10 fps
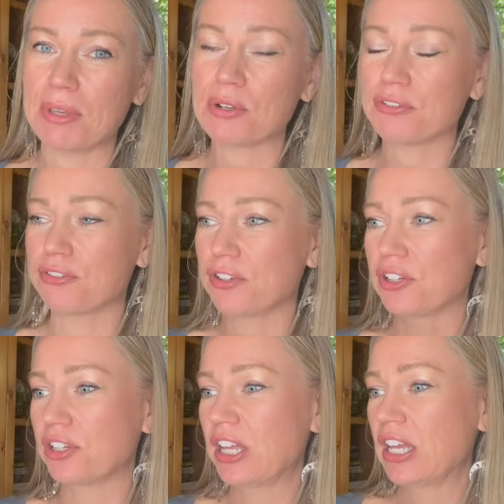
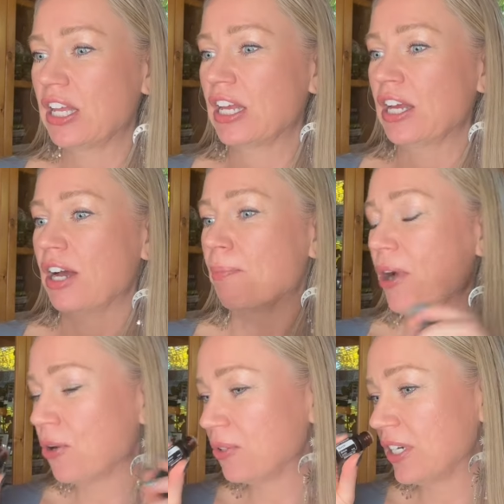beautiful,
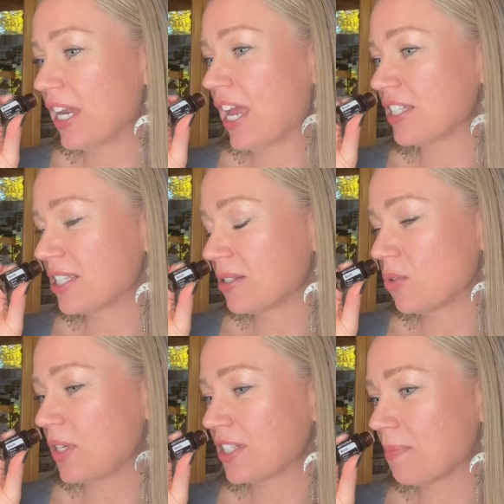potent, and
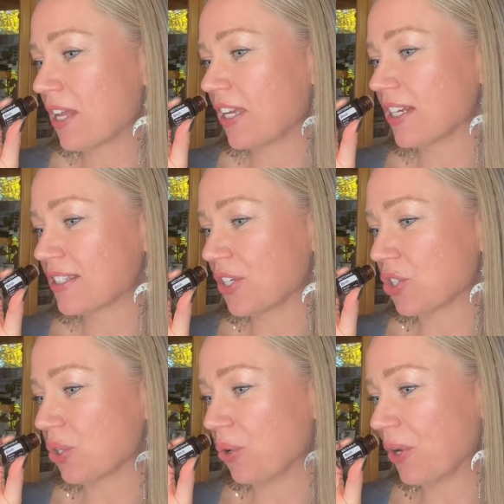sweet smelling
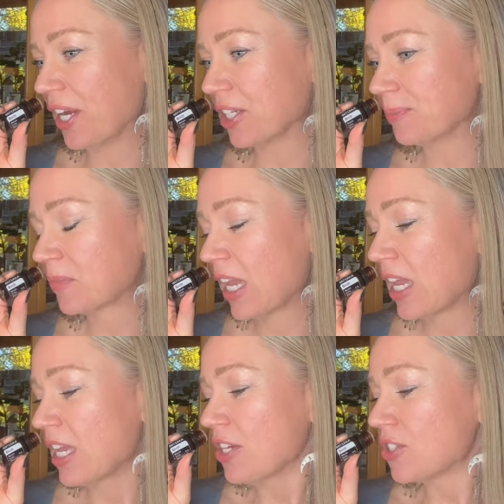essential oil.
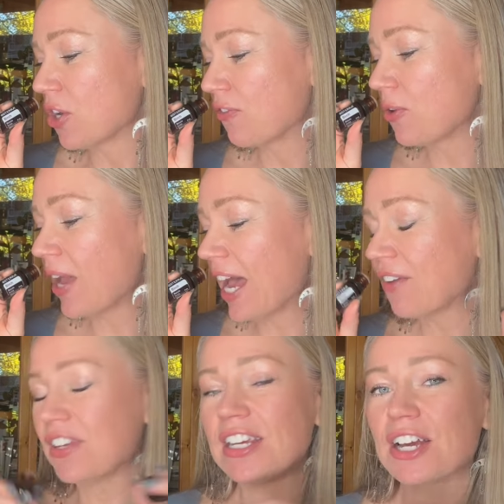So if you
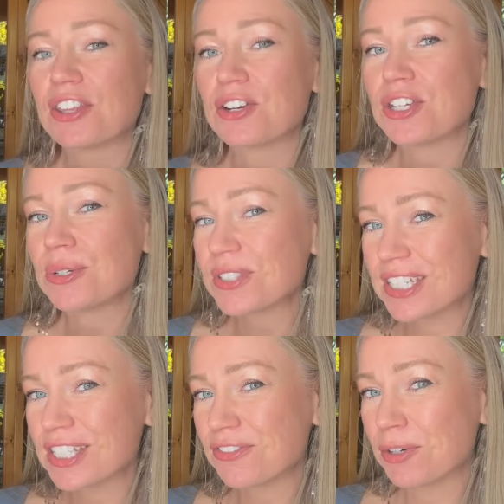have any other
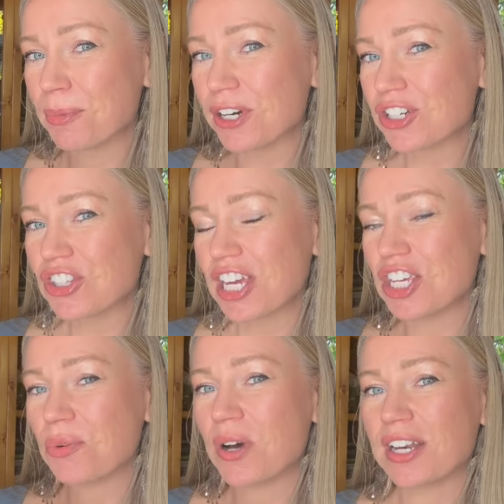uses for birch that
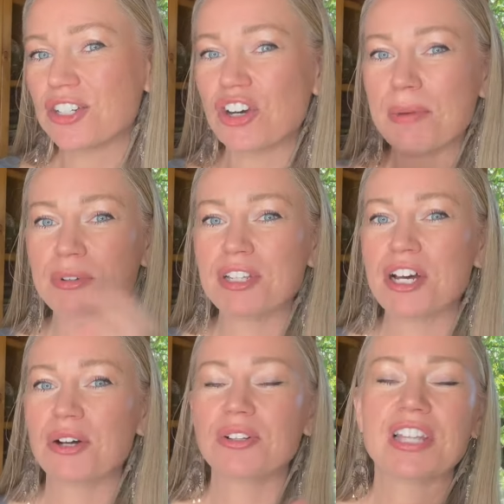you want to drop
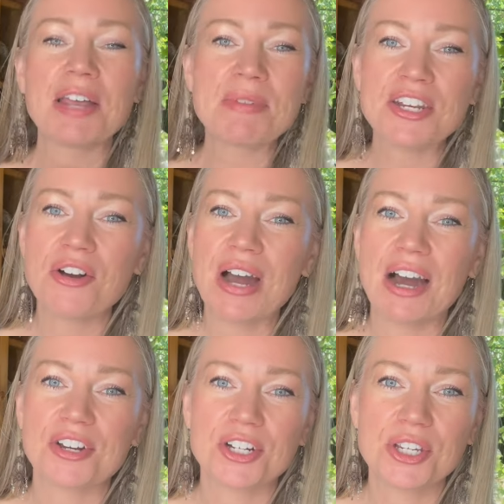below, let me know how
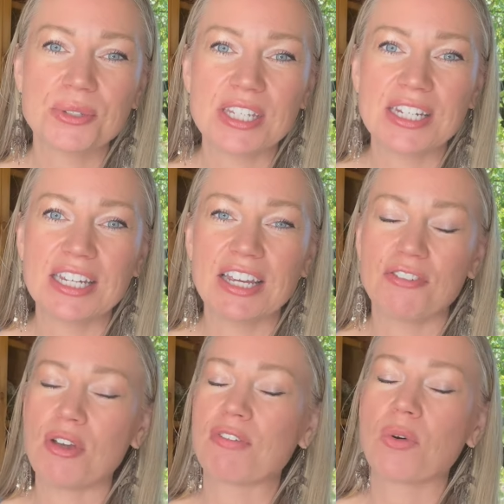you're using it. If
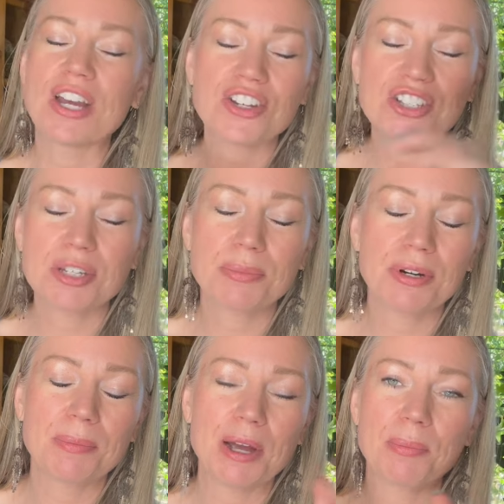you have questions
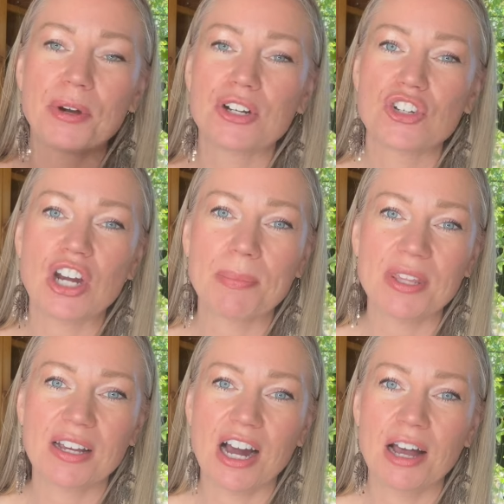about birch, drop it in
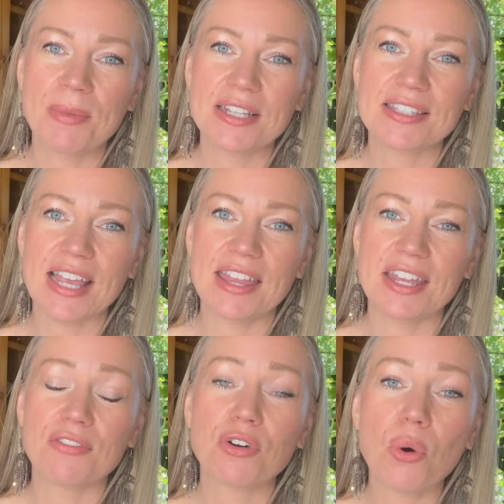the comments. And
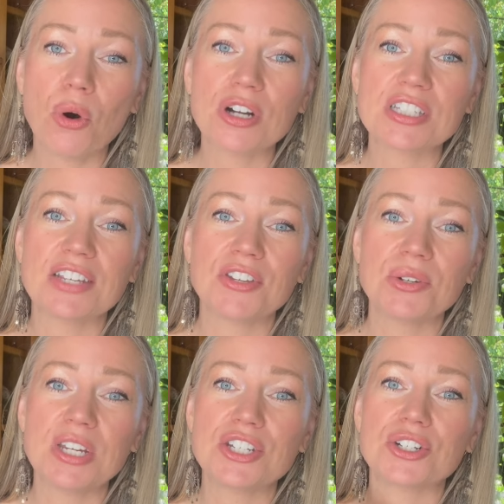then of course, if you
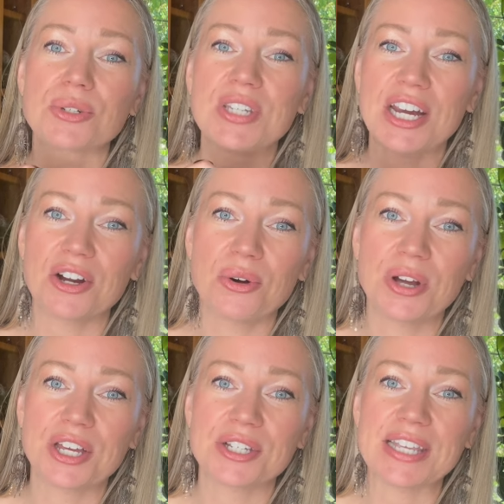need your doTERRA
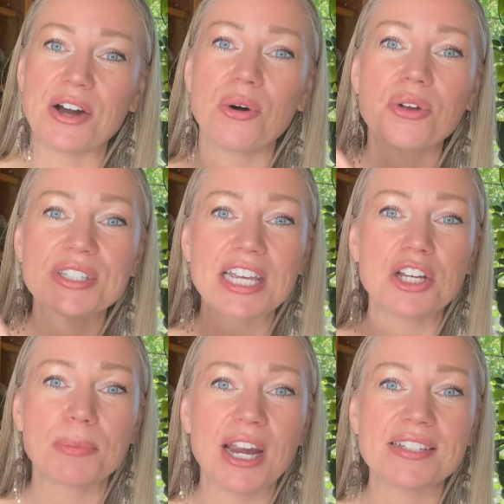oils at wholesale
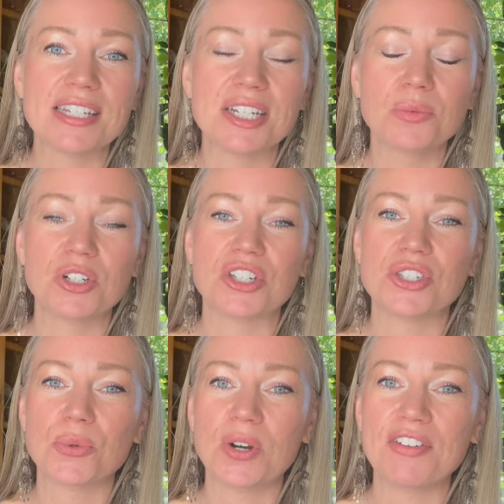pricing, which is
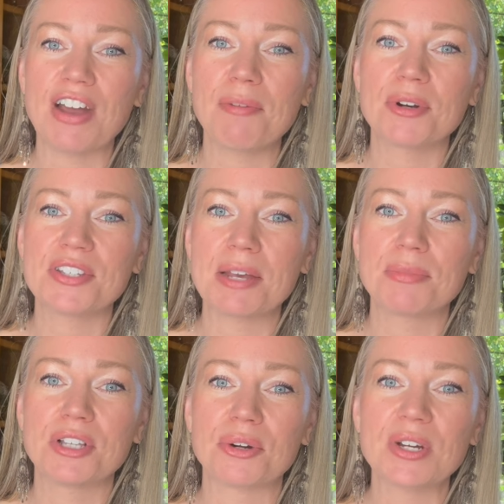25%
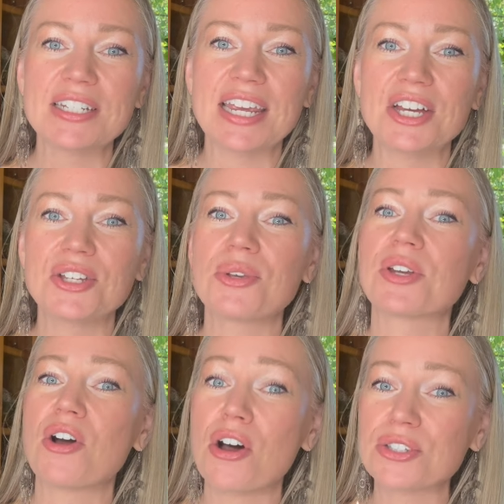below retail, you
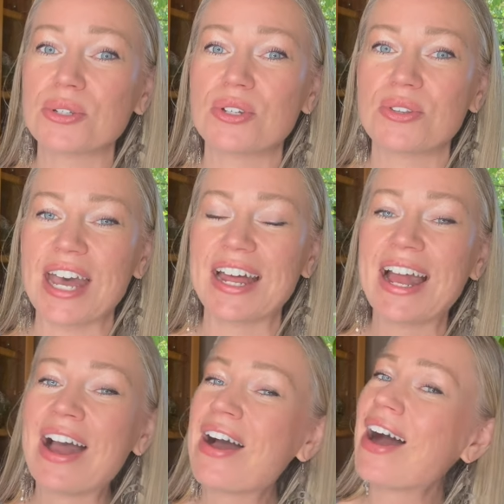can also do that
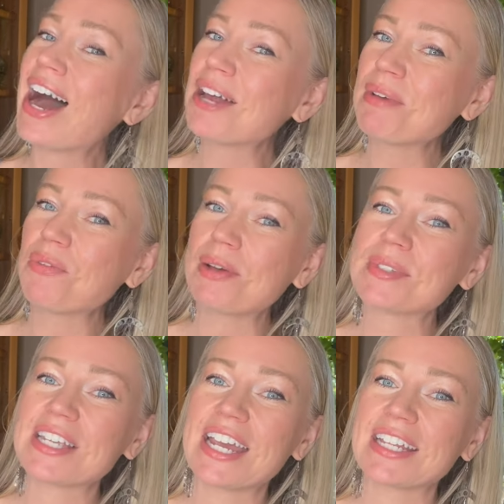on my
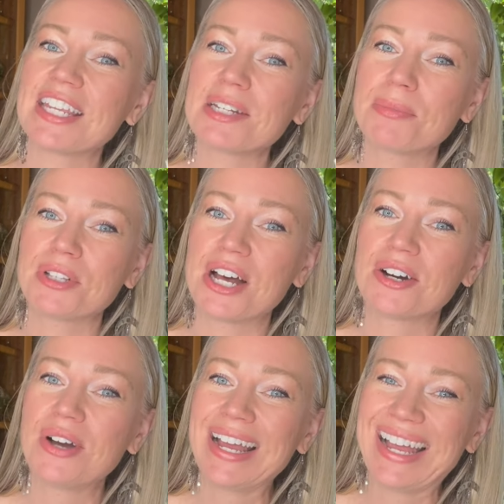website linked
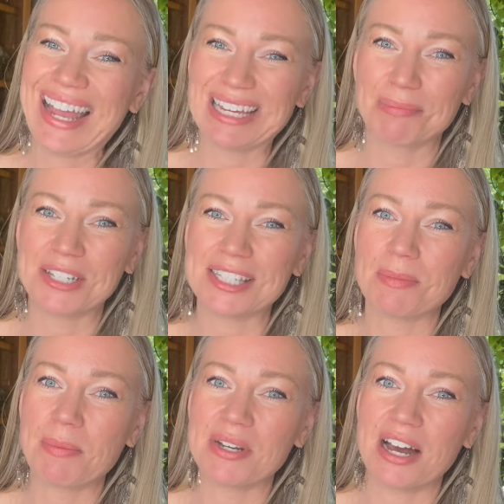below at
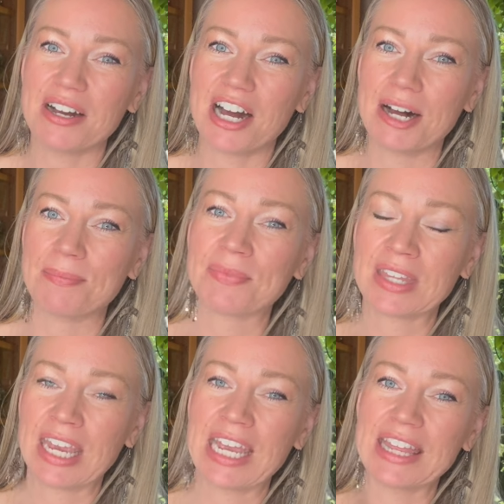blissmama.com.
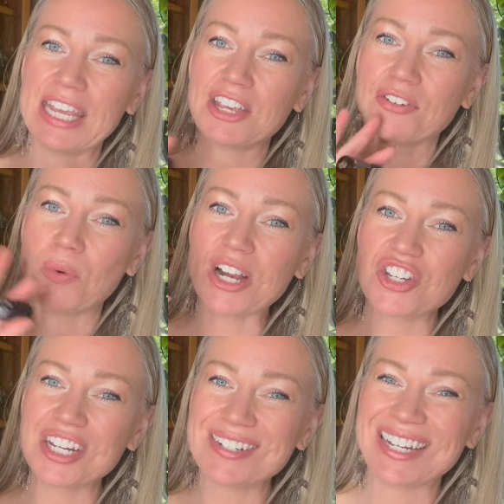Thank you for
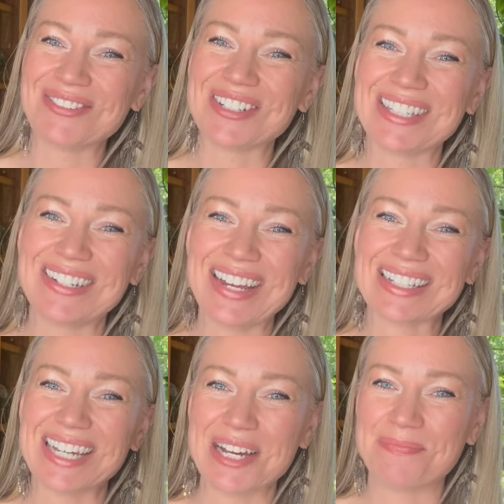watching and we'll see you
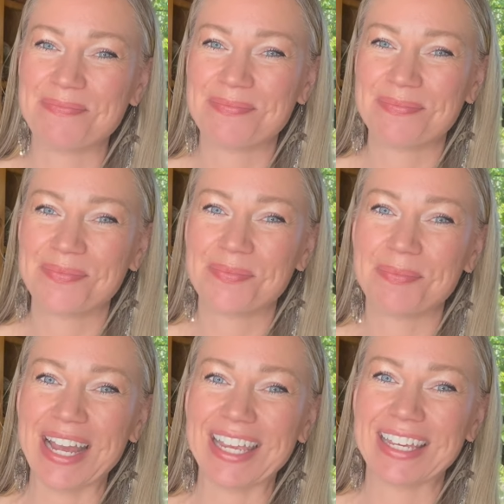next time. Bye.